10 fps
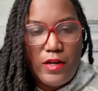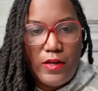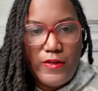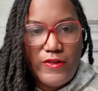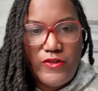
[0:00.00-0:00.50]

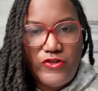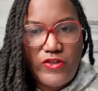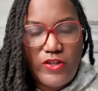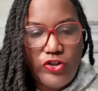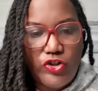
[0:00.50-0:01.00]
This is
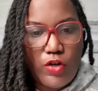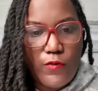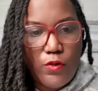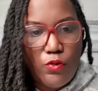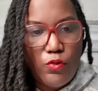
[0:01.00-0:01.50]
just a
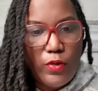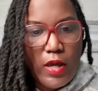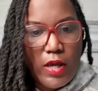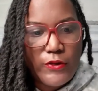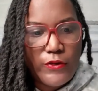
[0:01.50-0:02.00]
general
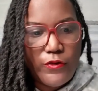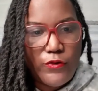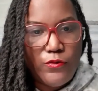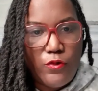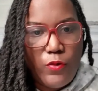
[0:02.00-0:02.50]
answer
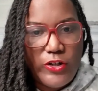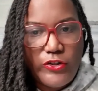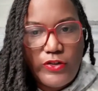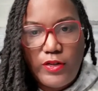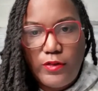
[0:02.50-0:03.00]
to a
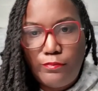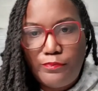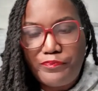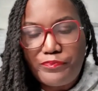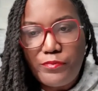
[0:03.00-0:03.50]
question,
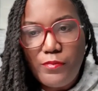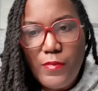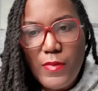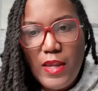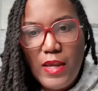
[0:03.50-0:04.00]

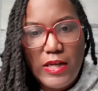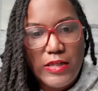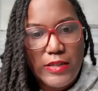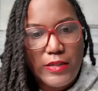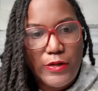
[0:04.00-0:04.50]

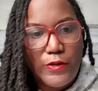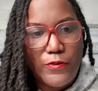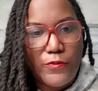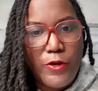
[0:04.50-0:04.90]
and so